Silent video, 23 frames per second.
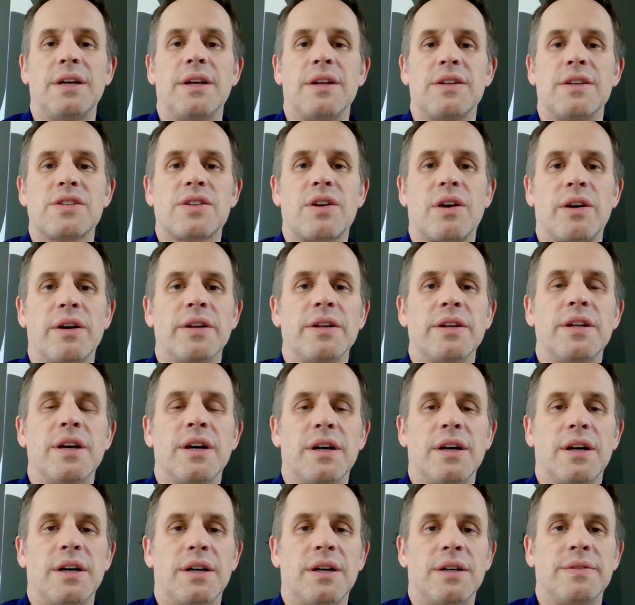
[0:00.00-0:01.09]
started.
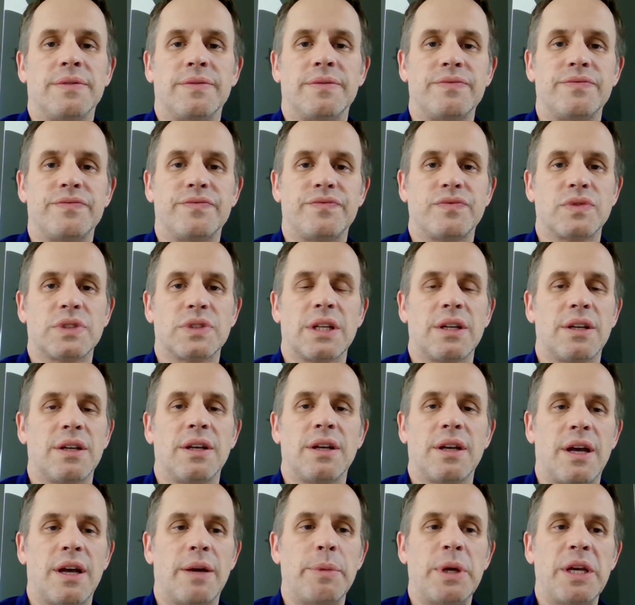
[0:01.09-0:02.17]

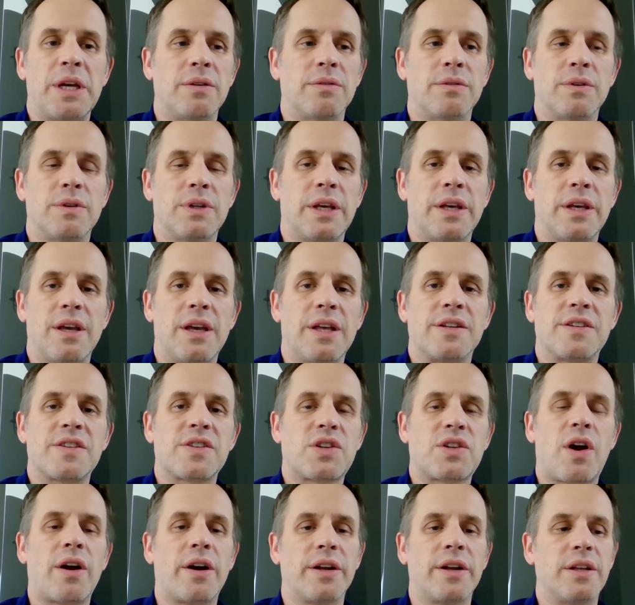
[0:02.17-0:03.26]
It
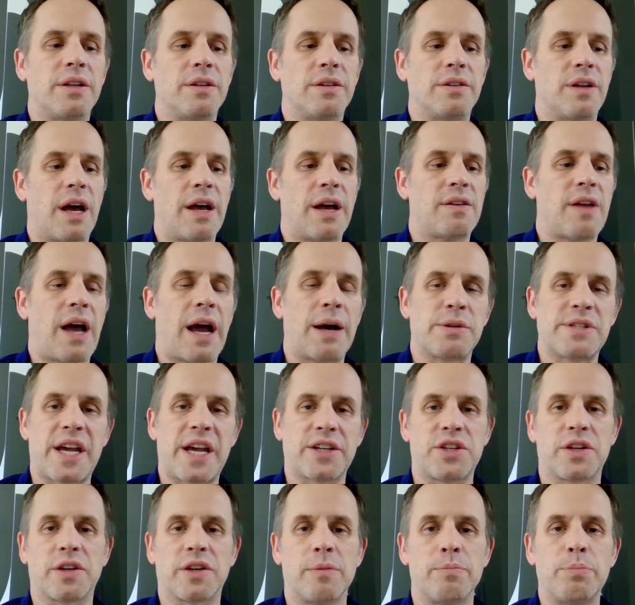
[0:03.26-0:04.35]
started. I was
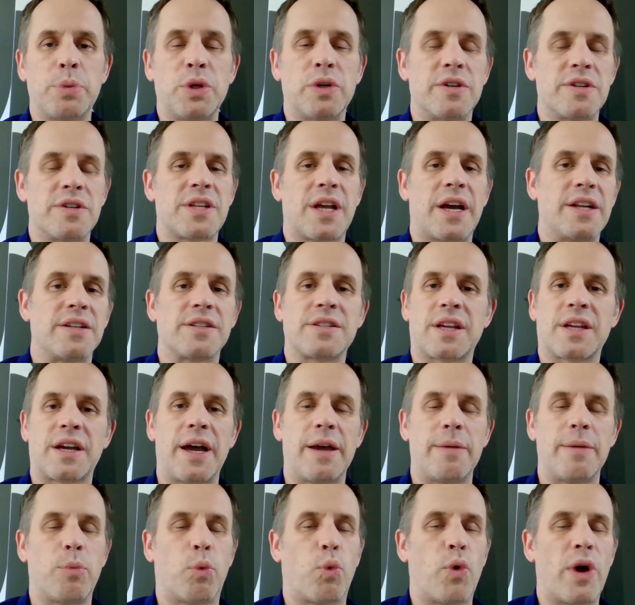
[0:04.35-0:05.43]
actually a computer science
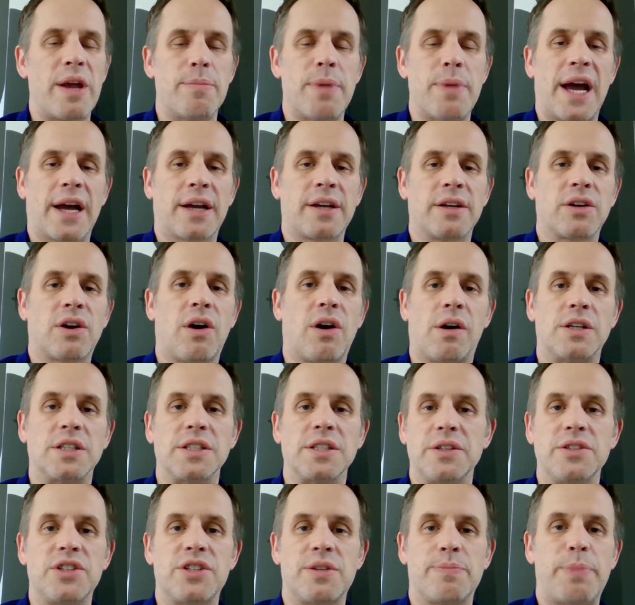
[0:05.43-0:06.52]
guy way back in
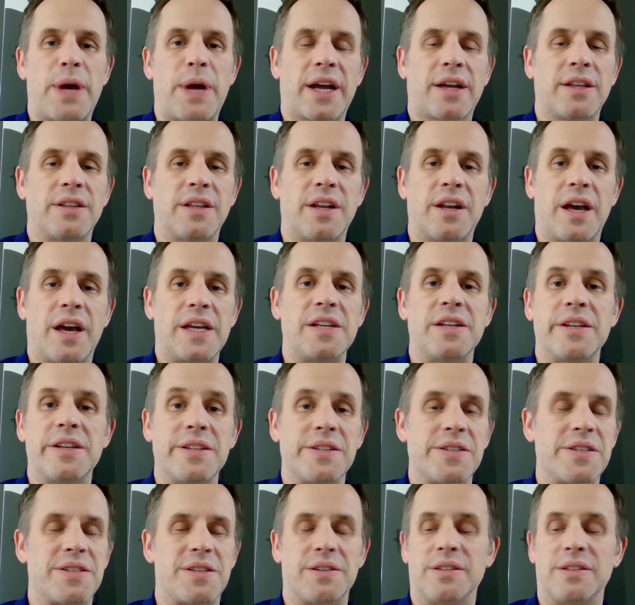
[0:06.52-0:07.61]
college, back in the
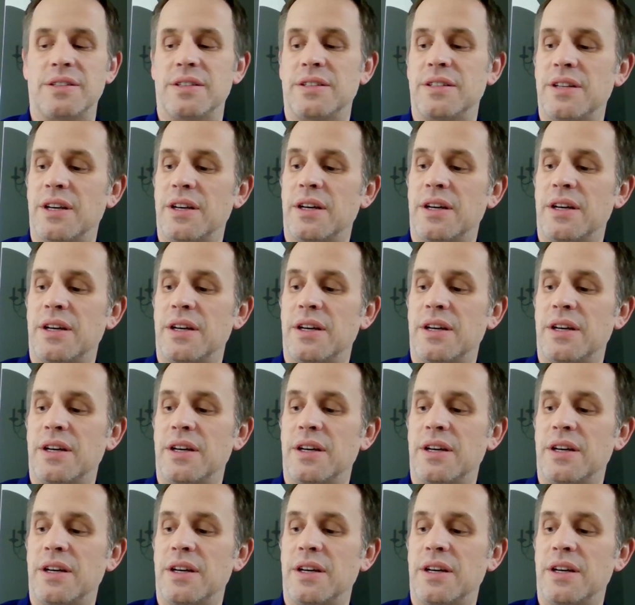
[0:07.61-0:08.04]
'90s, and